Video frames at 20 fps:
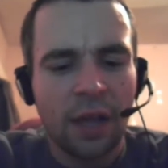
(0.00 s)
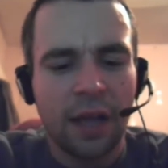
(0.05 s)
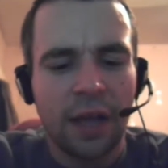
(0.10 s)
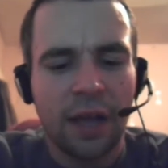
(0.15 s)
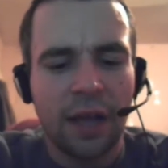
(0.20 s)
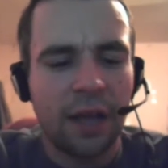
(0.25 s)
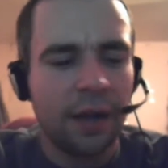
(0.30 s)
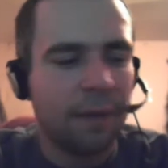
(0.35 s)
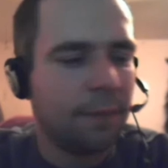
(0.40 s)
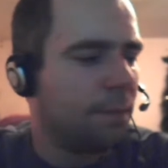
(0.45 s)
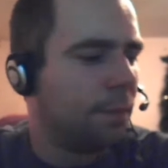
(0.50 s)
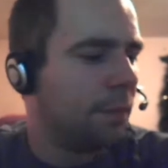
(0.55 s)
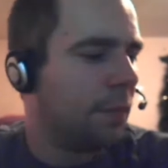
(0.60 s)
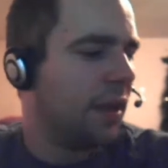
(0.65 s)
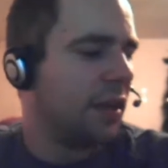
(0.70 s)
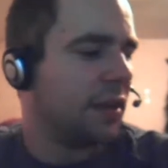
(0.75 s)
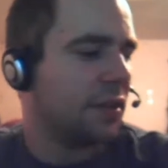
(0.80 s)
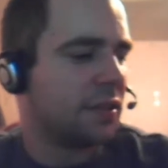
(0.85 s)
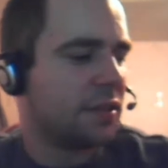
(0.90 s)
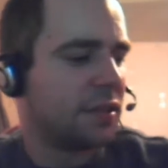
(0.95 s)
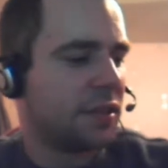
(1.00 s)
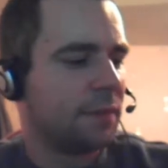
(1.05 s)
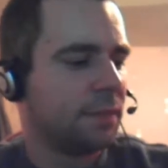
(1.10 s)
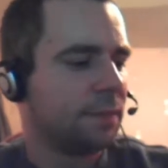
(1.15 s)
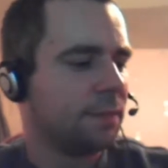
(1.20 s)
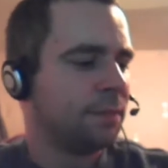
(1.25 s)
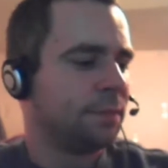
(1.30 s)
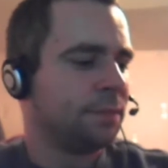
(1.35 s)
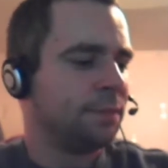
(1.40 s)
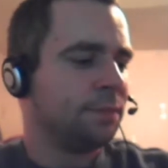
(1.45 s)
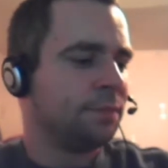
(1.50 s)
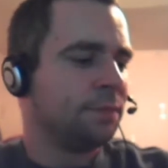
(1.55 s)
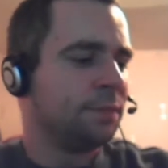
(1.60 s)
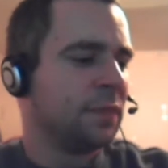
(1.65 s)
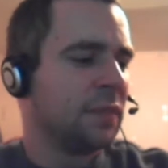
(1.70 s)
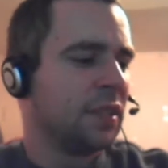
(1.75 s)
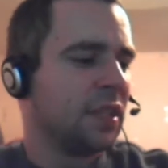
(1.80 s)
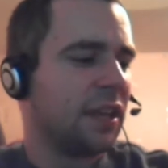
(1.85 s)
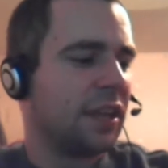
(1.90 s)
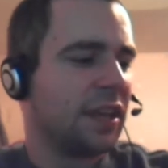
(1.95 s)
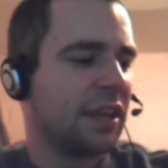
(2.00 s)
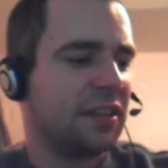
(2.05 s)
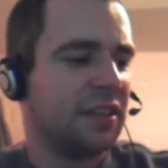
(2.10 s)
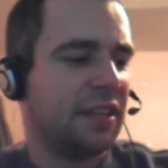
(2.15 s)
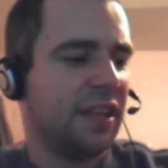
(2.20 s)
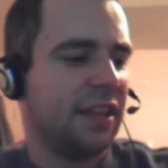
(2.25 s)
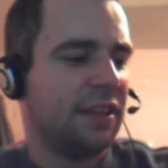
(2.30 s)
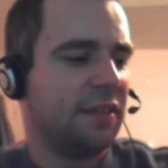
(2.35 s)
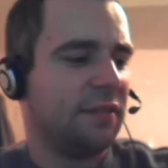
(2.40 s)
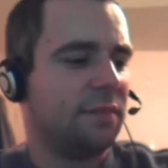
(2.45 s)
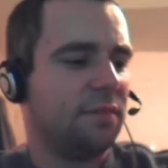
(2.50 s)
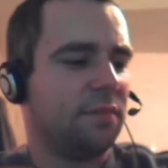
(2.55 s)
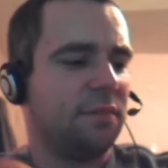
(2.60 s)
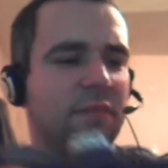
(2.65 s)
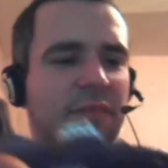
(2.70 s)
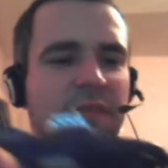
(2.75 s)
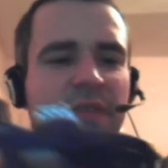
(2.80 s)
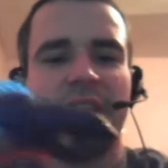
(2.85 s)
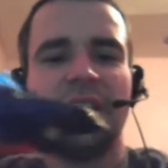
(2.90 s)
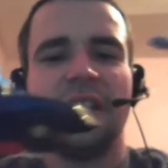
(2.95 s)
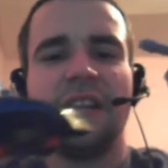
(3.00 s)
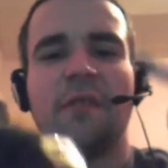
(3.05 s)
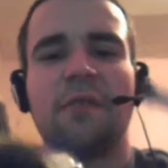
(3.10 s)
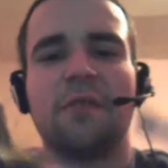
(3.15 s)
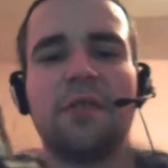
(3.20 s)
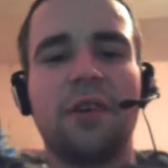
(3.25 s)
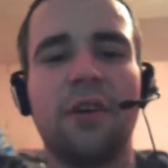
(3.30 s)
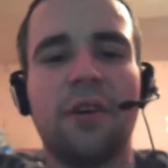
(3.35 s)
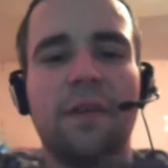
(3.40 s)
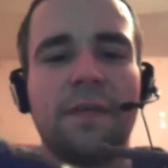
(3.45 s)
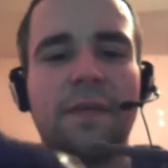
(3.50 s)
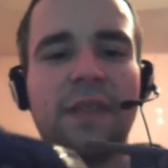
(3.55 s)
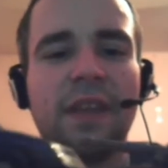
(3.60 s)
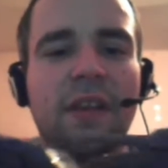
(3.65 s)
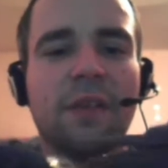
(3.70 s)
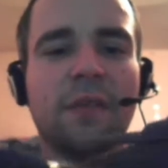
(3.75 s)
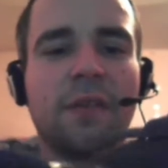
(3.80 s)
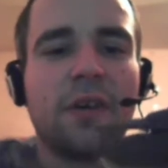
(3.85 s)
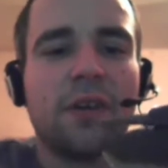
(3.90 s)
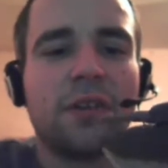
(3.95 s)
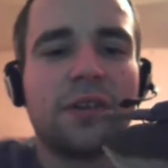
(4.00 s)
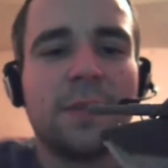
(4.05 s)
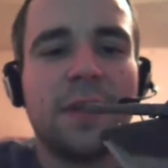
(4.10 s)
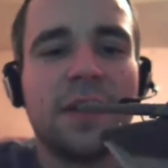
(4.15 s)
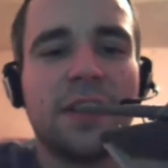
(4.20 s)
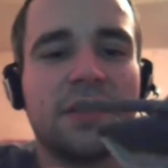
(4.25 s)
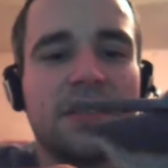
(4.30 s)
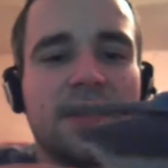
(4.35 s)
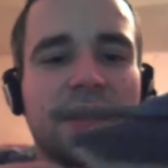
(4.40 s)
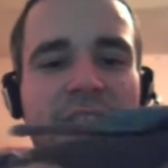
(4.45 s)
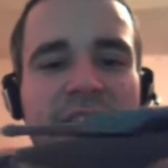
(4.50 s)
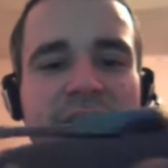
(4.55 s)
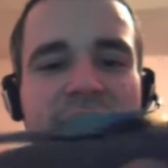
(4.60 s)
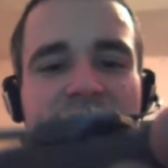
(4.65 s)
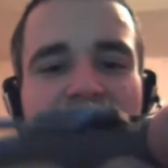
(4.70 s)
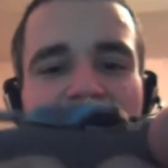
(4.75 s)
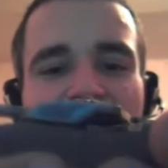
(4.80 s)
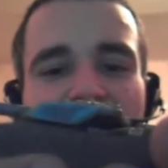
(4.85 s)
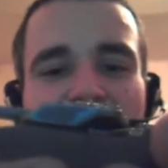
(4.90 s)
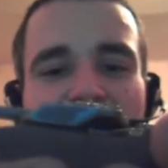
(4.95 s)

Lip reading: But like I said, they don't cost much. Like I said,